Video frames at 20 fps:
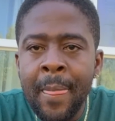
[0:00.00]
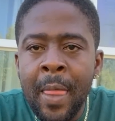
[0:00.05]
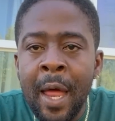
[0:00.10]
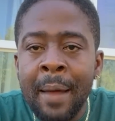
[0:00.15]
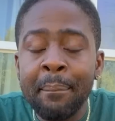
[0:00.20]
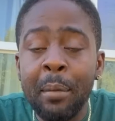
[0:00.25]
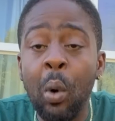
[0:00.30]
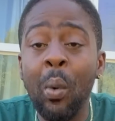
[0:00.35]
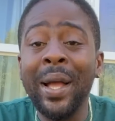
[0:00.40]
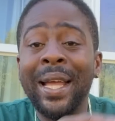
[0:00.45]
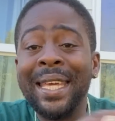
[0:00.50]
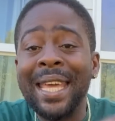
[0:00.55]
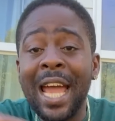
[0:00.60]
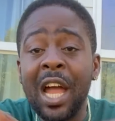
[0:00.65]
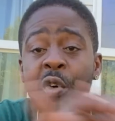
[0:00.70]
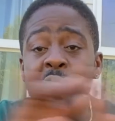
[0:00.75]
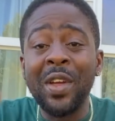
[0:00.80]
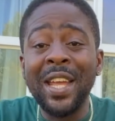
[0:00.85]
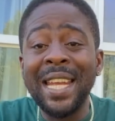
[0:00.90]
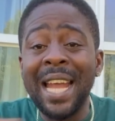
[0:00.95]
But we get
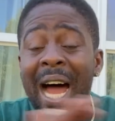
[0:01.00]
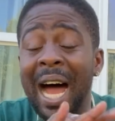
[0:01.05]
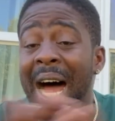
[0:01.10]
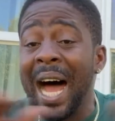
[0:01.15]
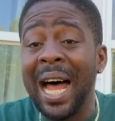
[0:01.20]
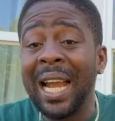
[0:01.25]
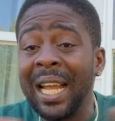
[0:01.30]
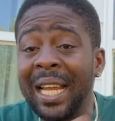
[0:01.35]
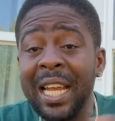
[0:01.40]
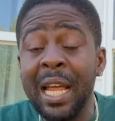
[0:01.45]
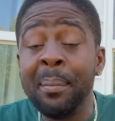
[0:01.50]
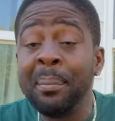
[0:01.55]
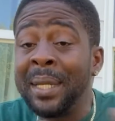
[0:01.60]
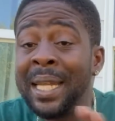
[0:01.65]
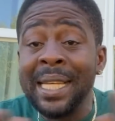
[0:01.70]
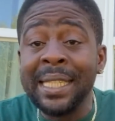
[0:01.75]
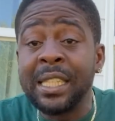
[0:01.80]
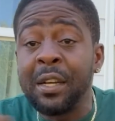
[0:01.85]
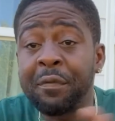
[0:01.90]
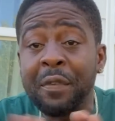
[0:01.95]
rid of all of them
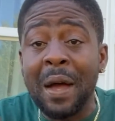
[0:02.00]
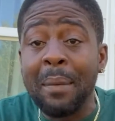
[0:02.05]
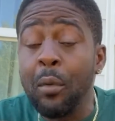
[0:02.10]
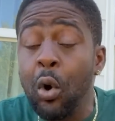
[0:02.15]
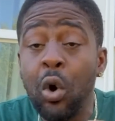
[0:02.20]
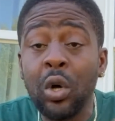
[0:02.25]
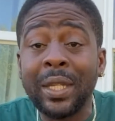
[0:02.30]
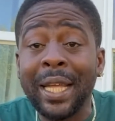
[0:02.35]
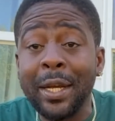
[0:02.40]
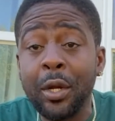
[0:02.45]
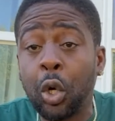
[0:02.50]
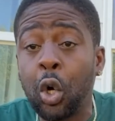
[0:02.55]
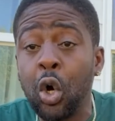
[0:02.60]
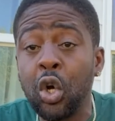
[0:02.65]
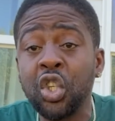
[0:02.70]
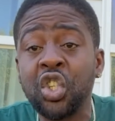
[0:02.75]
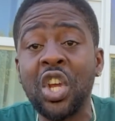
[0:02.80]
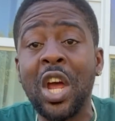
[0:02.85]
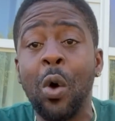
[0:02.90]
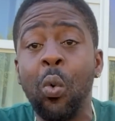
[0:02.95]
things from out of the
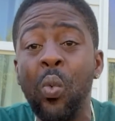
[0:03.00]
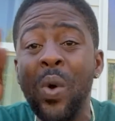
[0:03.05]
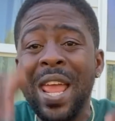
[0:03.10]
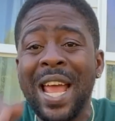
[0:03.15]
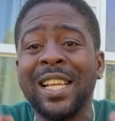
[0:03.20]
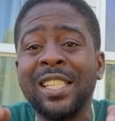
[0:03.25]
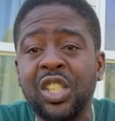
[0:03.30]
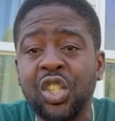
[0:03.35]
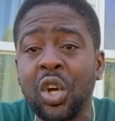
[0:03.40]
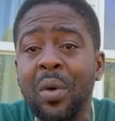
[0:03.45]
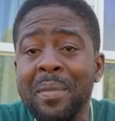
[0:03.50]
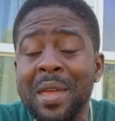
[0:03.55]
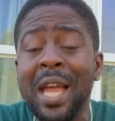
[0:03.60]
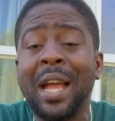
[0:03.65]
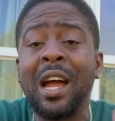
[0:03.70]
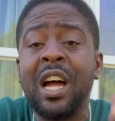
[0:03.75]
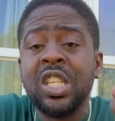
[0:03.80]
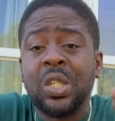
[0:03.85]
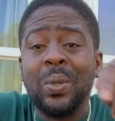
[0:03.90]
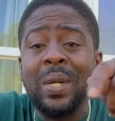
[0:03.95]
country and we as
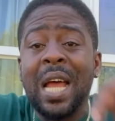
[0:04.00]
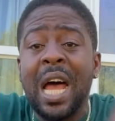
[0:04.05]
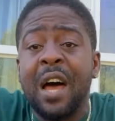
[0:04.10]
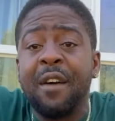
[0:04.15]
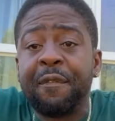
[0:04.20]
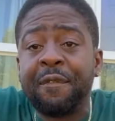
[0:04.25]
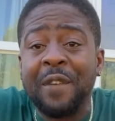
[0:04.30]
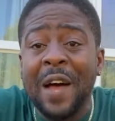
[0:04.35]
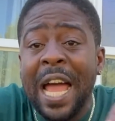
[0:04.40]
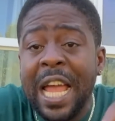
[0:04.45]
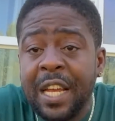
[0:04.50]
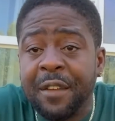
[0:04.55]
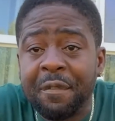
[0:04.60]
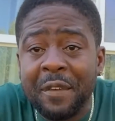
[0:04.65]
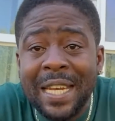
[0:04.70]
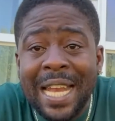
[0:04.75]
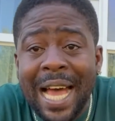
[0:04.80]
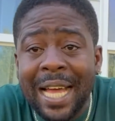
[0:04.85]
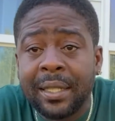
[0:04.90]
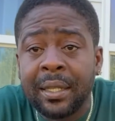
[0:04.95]
Jamaicans we now fight for
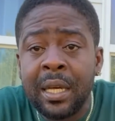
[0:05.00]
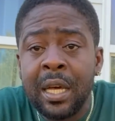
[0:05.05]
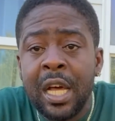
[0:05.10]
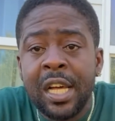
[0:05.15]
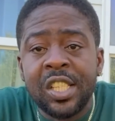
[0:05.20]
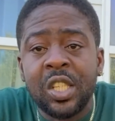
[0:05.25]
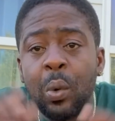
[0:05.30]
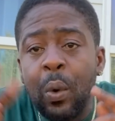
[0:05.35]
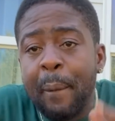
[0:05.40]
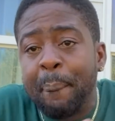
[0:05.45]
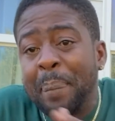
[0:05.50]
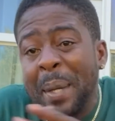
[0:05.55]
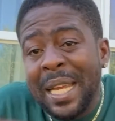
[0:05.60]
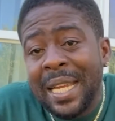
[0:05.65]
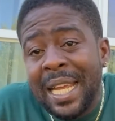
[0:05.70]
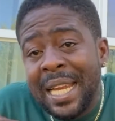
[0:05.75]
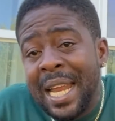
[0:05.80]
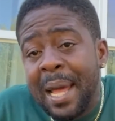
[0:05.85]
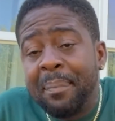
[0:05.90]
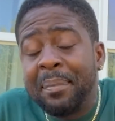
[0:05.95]
that. So we
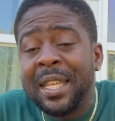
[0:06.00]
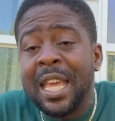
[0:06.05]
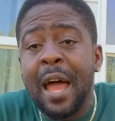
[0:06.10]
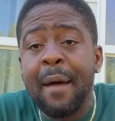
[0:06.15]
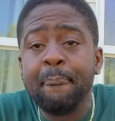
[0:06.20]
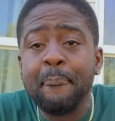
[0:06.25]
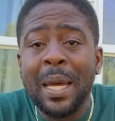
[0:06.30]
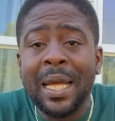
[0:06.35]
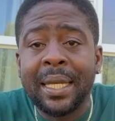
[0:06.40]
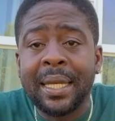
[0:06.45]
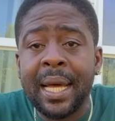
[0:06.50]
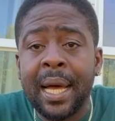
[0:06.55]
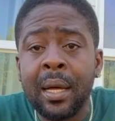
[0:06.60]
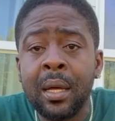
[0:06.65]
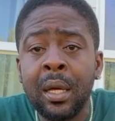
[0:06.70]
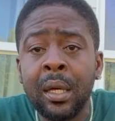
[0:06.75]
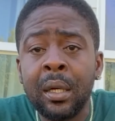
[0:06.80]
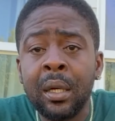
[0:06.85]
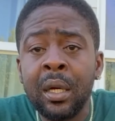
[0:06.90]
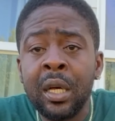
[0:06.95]
picnic them can better.
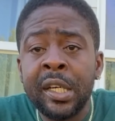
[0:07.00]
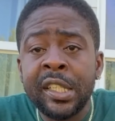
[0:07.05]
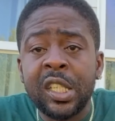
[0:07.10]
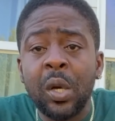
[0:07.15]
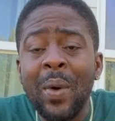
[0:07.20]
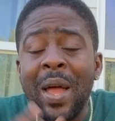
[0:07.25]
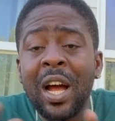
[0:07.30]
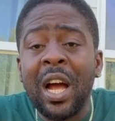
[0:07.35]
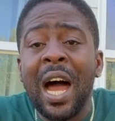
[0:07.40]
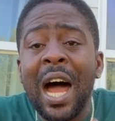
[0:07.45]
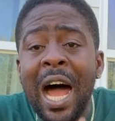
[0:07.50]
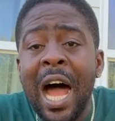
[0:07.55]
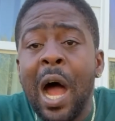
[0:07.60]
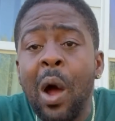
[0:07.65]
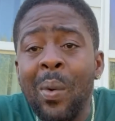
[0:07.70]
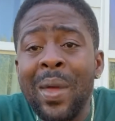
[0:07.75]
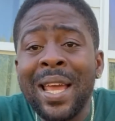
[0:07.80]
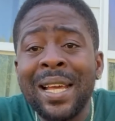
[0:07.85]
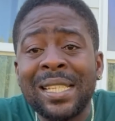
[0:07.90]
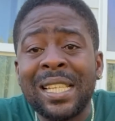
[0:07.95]
So we have got
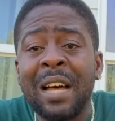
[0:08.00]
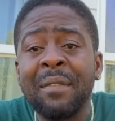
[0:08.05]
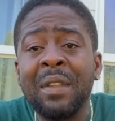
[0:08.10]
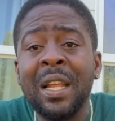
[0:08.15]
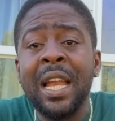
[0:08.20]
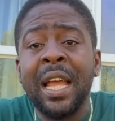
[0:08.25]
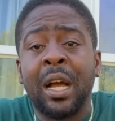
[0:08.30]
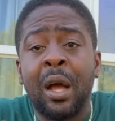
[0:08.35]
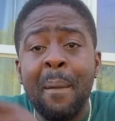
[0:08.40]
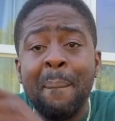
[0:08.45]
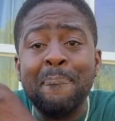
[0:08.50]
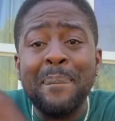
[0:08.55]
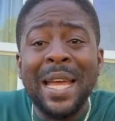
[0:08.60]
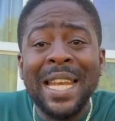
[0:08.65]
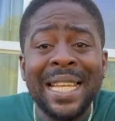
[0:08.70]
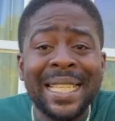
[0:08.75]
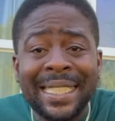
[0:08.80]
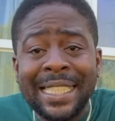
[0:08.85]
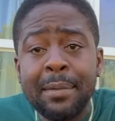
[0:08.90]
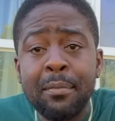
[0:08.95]
always have the little
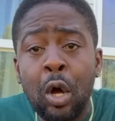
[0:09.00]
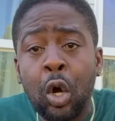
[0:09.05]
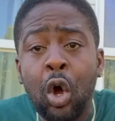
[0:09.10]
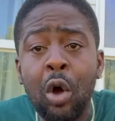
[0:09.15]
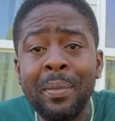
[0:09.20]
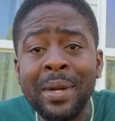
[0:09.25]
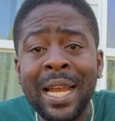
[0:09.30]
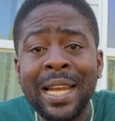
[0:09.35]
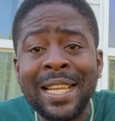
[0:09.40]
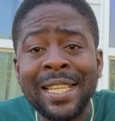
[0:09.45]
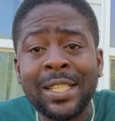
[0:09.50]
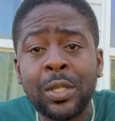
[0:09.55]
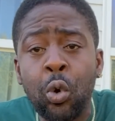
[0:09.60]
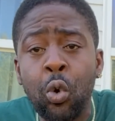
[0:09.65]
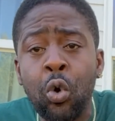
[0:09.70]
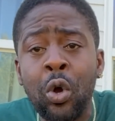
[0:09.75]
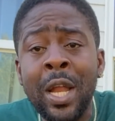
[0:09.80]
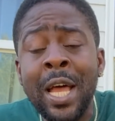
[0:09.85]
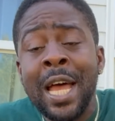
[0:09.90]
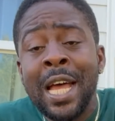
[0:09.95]
menace them are coming at the
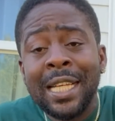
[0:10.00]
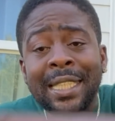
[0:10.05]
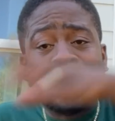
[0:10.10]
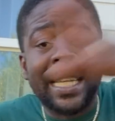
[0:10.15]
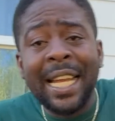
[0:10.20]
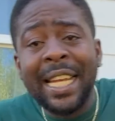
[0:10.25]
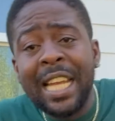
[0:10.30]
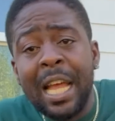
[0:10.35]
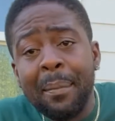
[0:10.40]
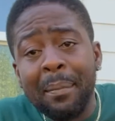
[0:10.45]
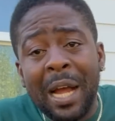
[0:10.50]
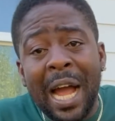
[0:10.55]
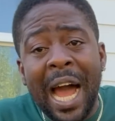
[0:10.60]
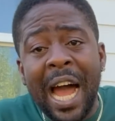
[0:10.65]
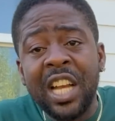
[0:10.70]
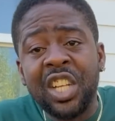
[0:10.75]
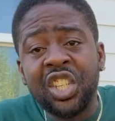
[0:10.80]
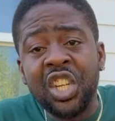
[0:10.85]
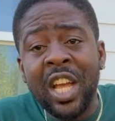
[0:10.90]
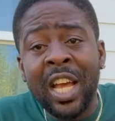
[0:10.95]
school, send them
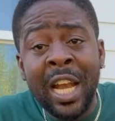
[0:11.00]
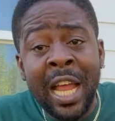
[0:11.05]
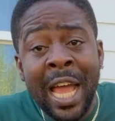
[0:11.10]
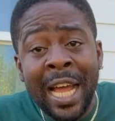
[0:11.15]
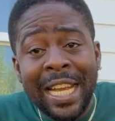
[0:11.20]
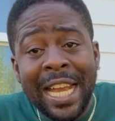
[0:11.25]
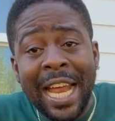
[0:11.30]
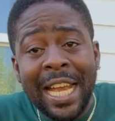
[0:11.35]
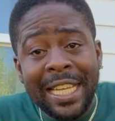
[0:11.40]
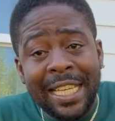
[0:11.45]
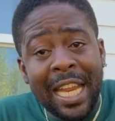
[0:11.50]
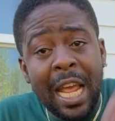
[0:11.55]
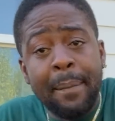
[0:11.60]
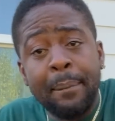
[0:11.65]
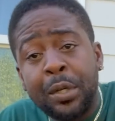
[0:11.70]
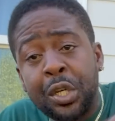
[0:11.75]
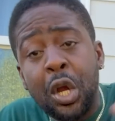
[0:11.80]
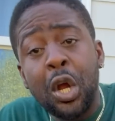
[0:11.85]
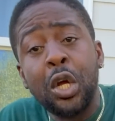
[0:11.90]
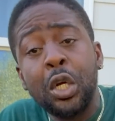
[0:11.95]
guard jail, then them
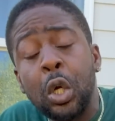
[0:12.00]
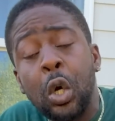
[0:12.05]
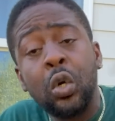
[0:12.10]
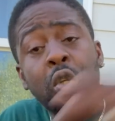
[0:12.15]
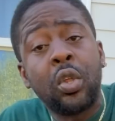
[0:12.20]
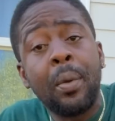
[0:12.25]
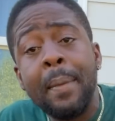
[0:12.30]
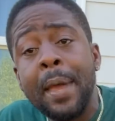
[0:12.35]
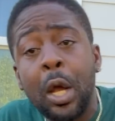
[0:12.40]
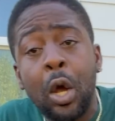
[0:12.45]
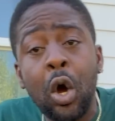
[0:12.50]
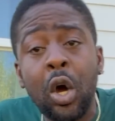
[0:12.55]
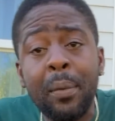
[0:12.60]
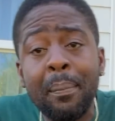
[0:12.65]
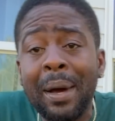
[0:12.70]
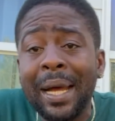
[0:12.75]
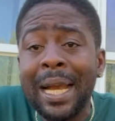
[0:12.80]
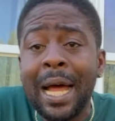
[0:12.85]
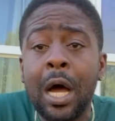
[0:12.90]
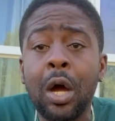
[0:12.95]
turn out to be
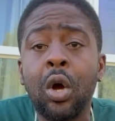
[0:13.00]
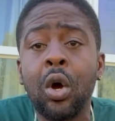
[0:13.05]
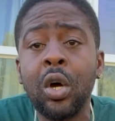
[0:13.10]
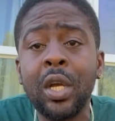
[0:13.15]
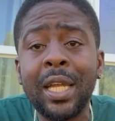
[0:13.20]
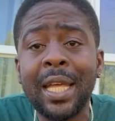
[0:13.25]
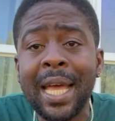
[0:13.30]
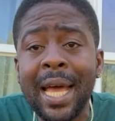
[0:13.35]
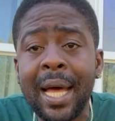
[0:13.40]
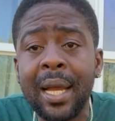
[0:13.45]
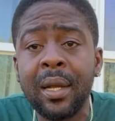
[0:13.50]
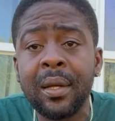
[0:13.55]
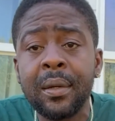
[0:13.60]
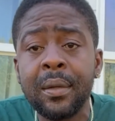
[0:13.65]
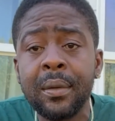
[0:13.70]
gunman and gun girl.